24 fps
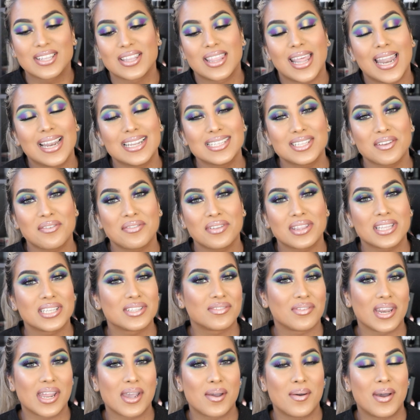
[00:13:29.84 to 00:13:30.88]
So that is it for
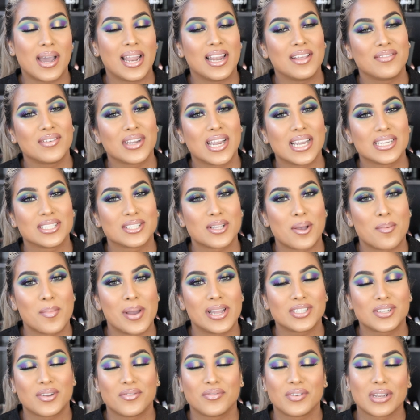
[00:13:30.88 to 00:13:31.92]
this video. I love you guys so
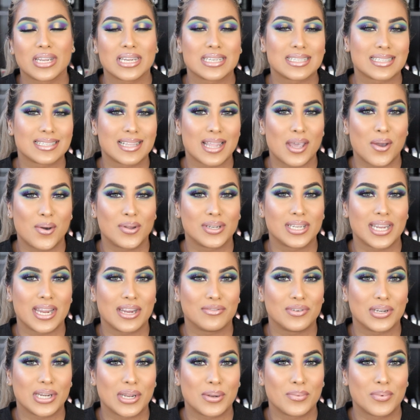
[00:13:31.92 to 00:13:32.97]
much. Don't forget to slay all day,
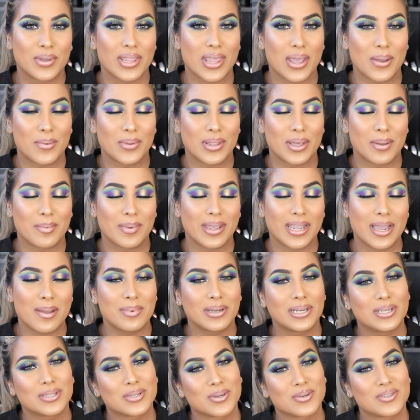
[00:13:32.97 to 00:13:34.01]
every day with or without makeup,
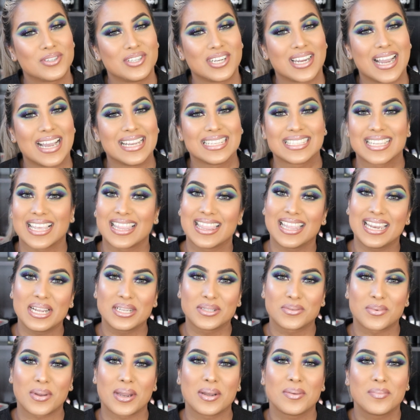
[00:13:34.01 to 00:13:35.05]
and I'll talk to you guys in the
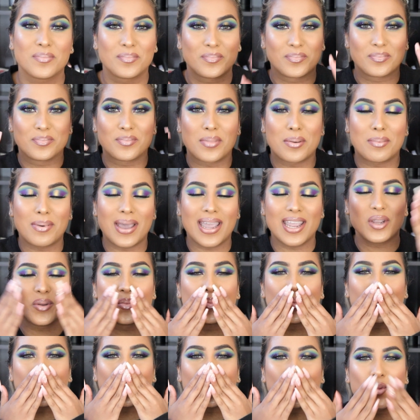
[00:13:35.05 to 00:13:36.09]
next one. Bye bye.